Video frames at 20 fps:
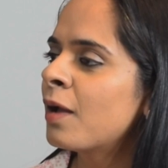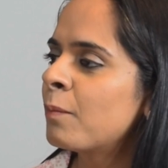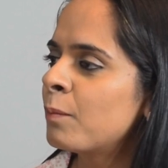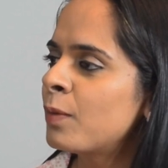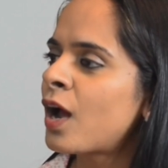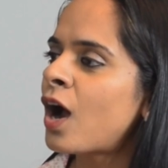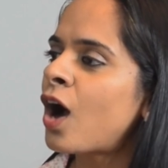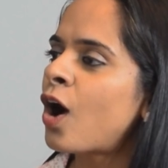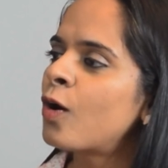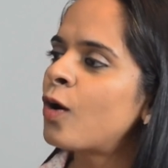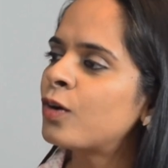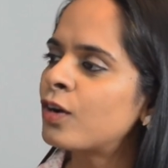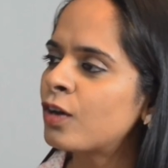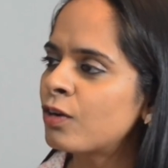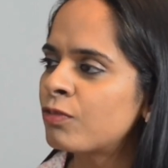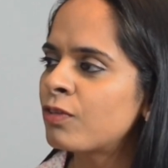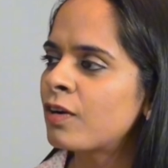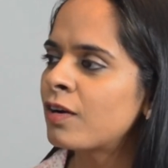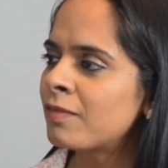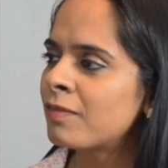be out
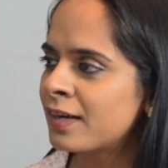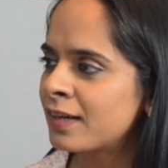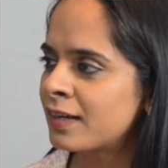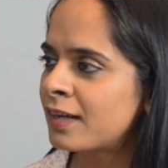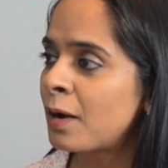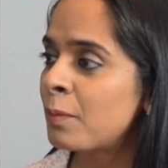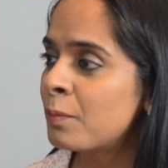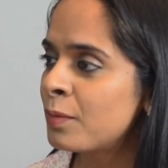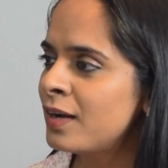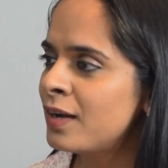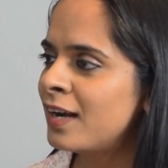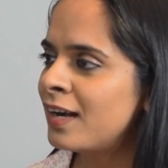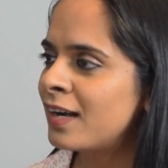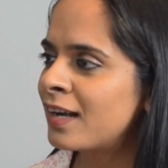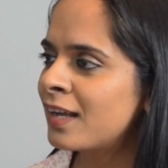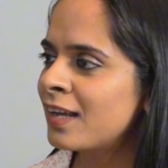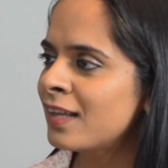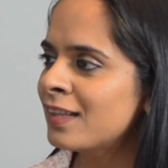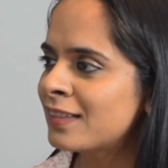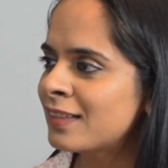of our
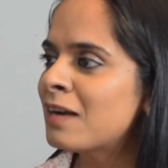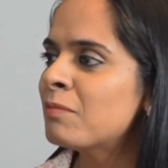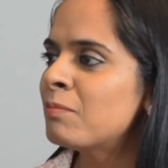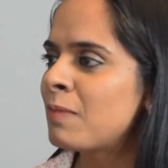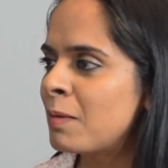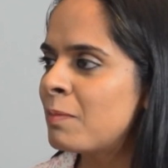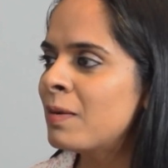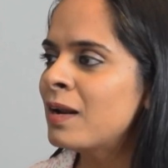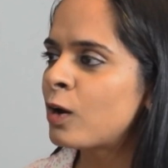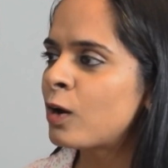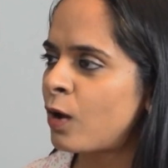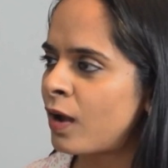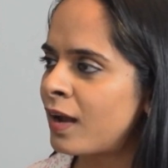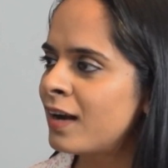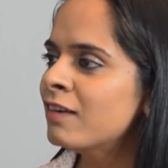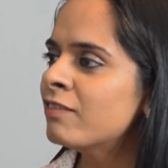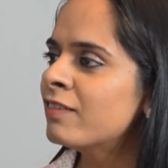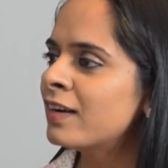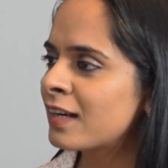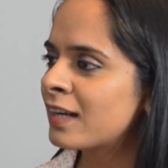community, then maybe
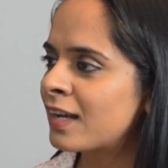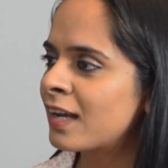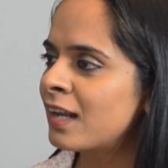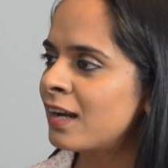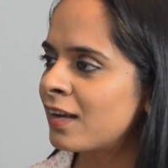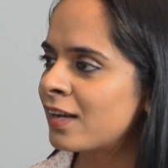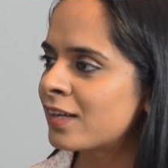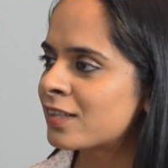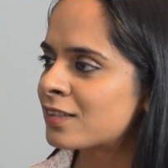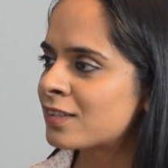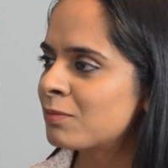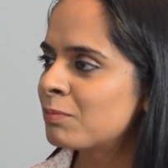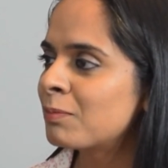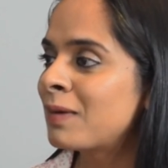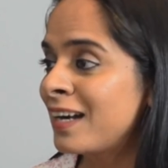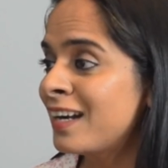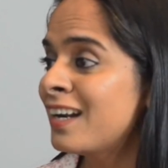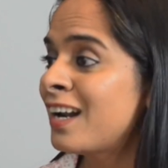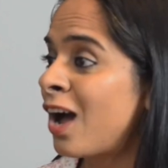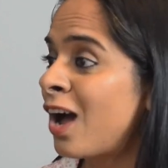lion will kill us.
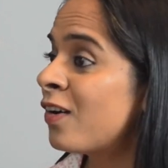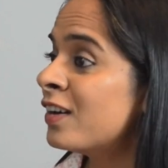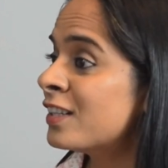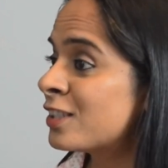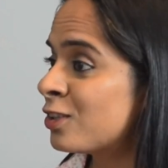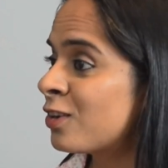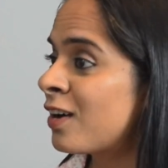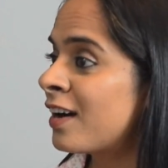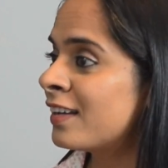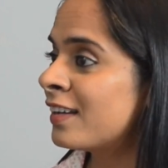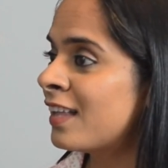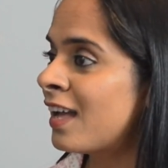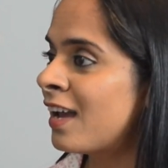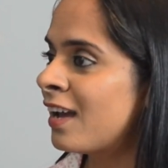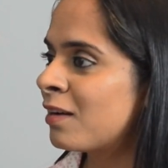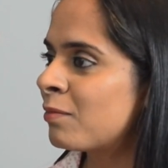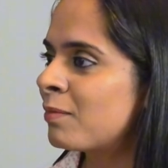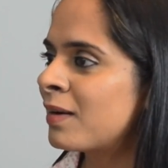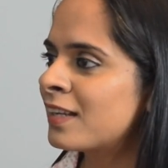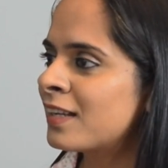But now it's not
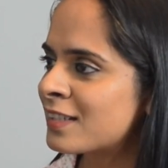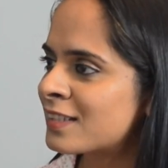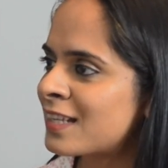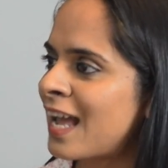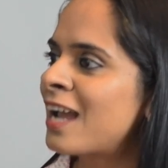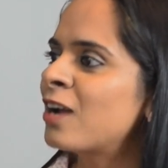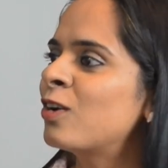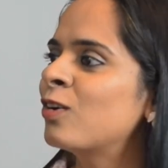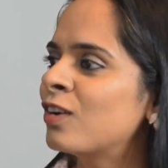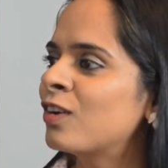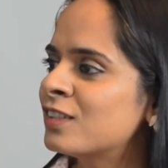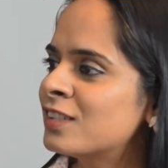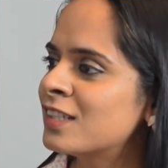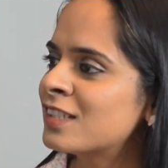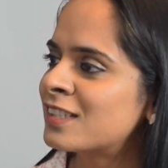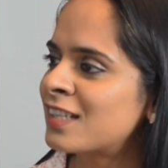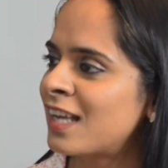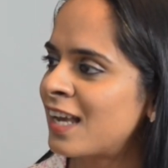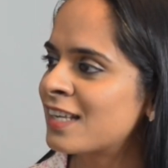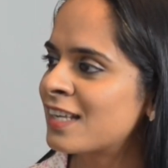there, but the psychology
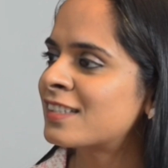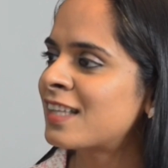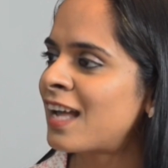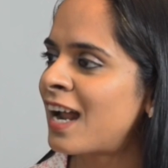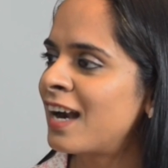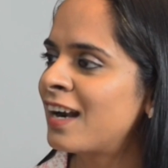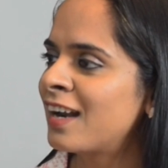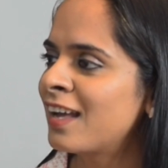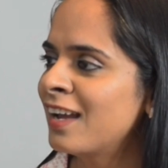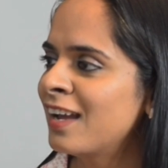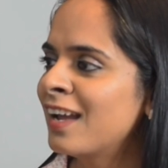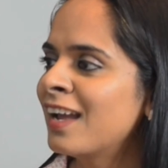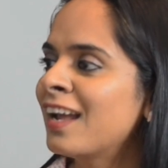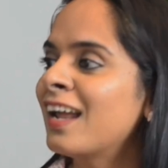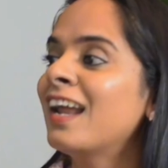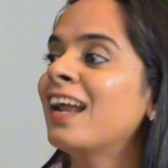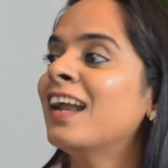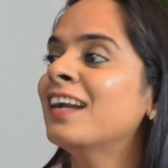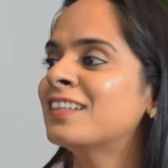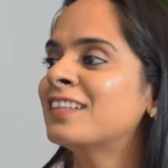says that
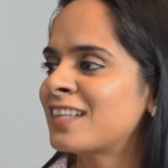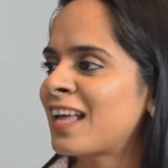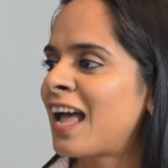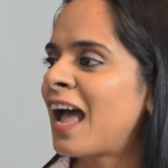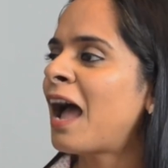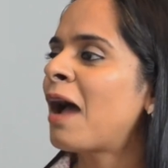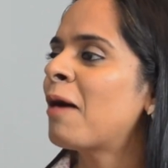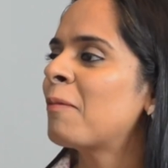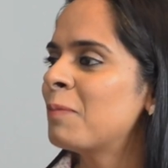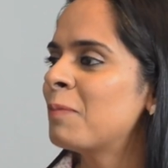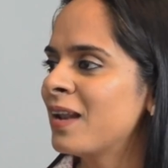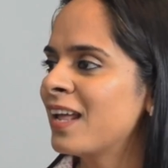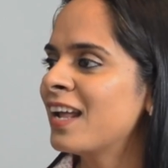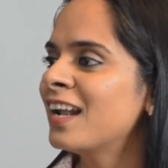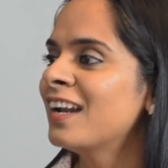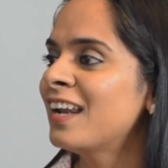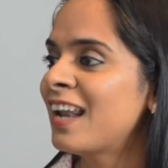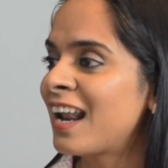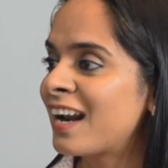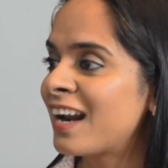it's
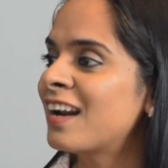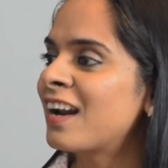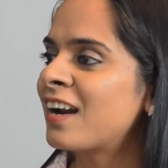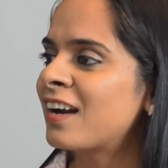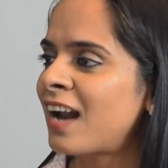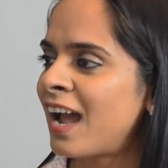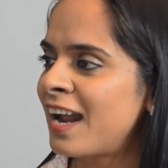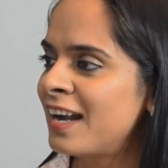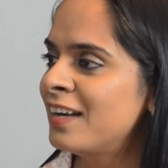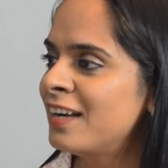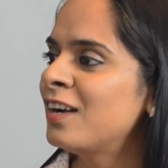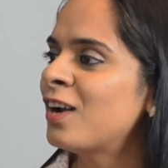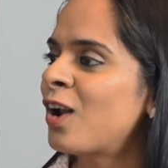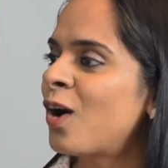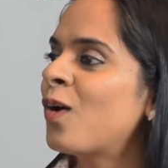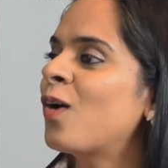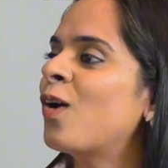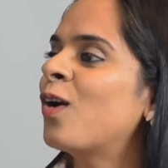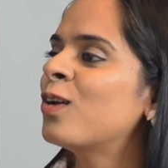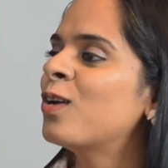happening right
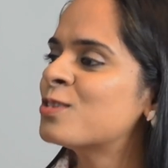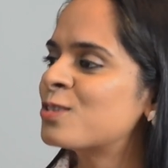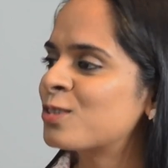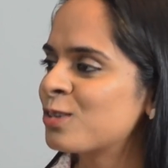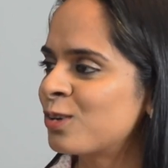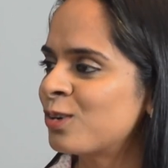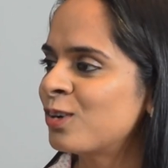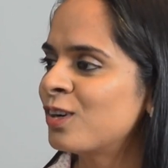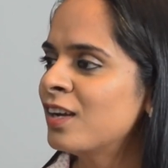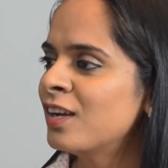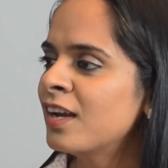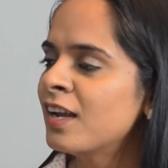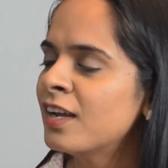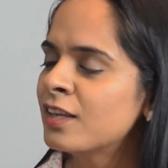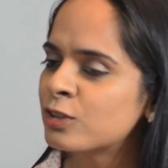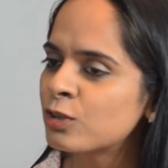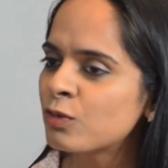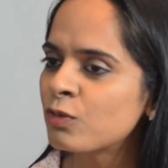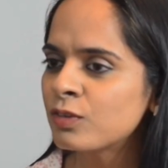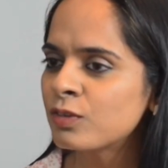now also.
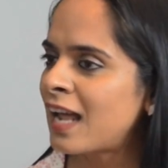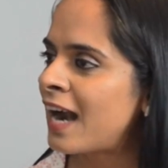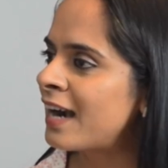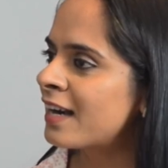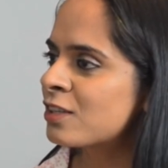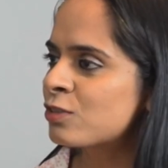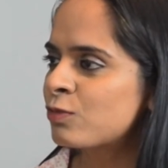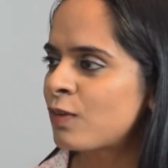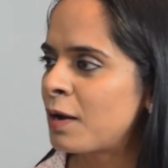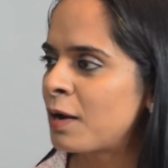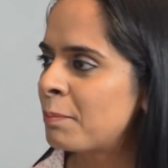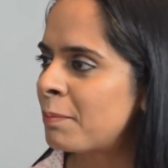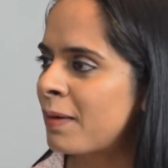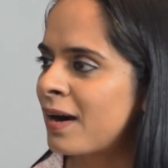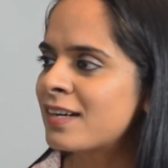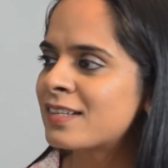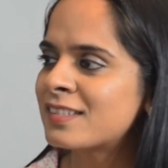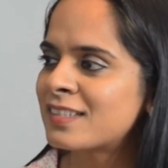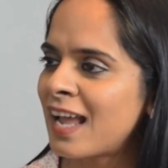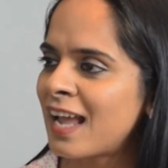So that is one
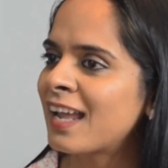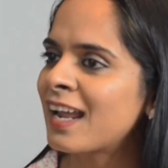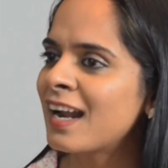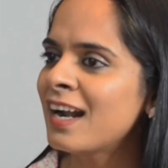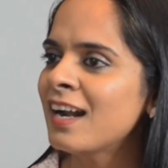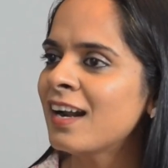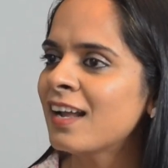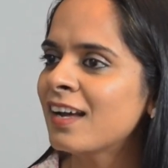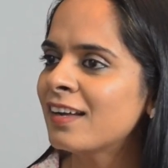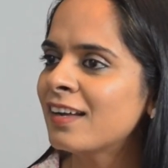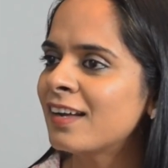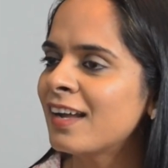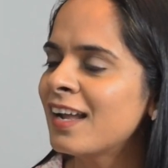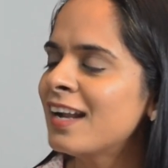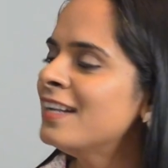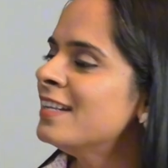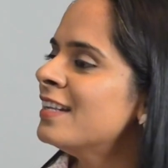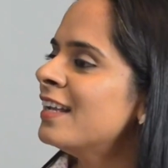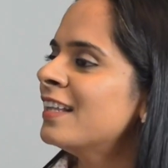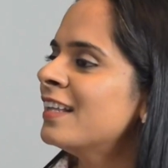part. Second,
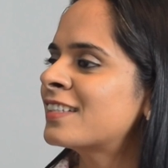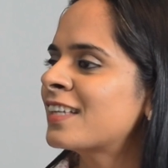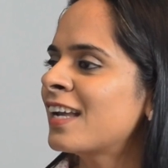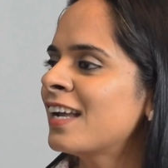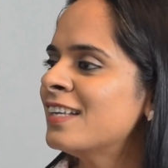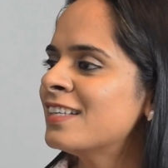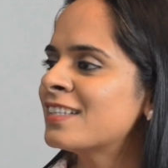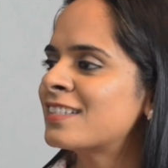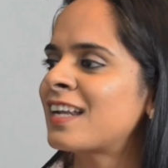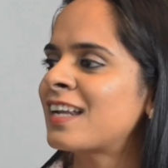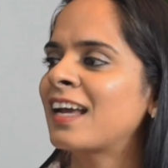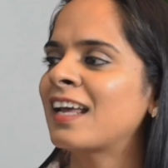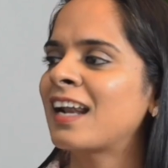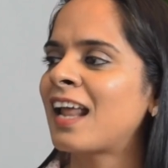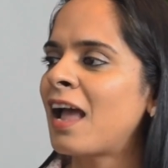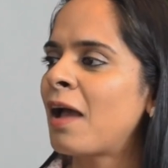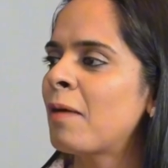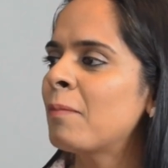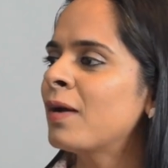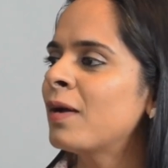it's an
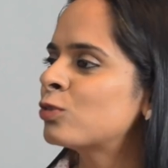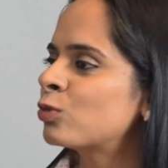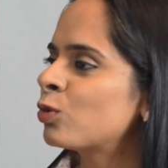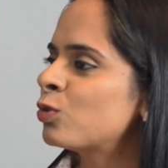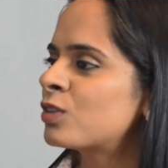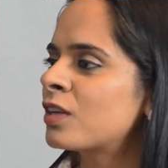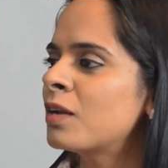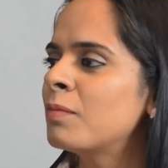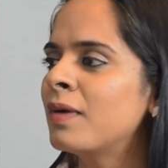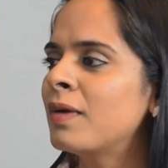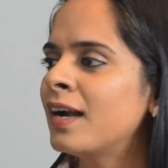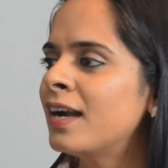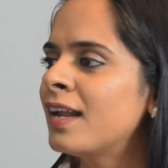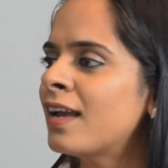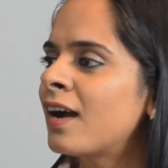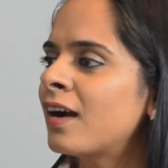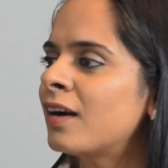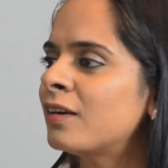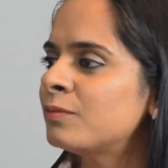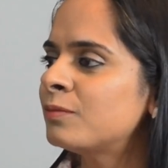Instagram and social
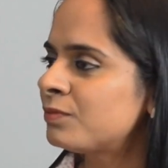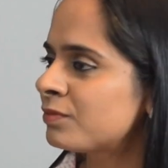media